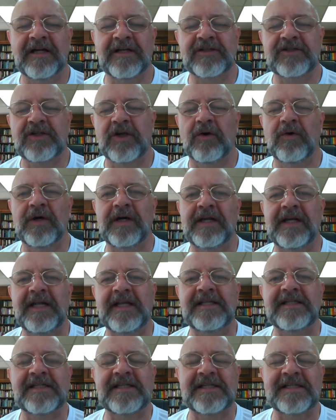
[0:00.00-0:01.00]
So in
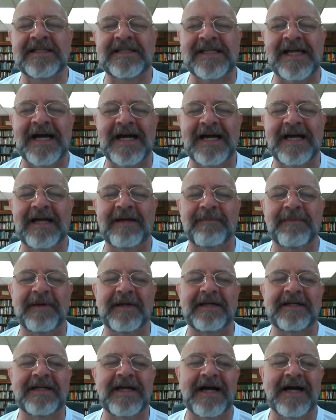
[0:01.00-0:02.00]
each type
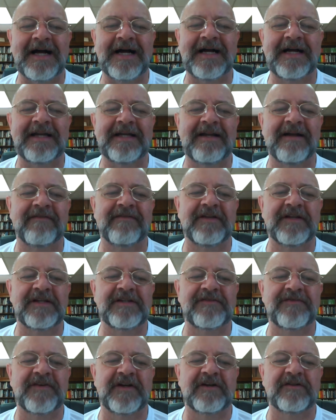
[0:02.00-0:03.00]
and kind of
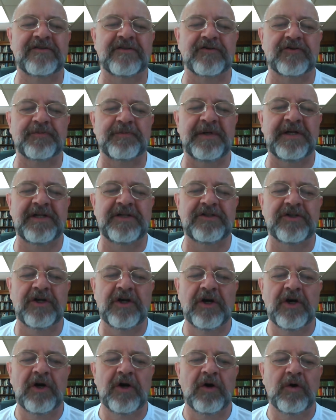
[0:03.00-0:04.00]
these figures of speech,
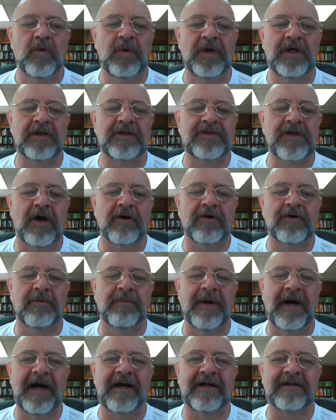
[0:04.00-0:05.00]
we'll talk
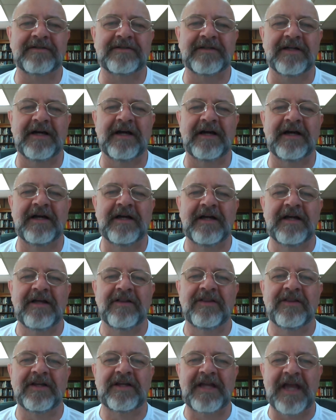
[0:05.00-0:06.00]
about the
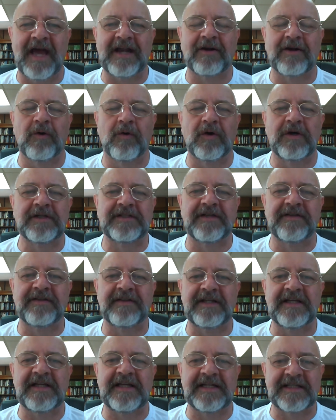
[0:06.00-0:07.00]
categories
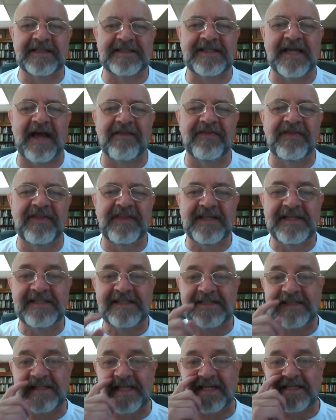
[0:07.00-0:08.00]
inside
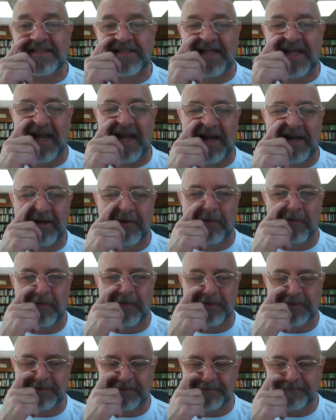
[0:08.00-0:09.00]
these 6
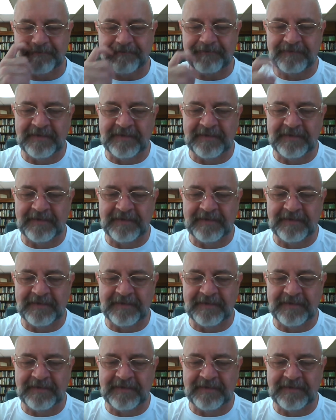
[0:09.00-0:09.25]
categories.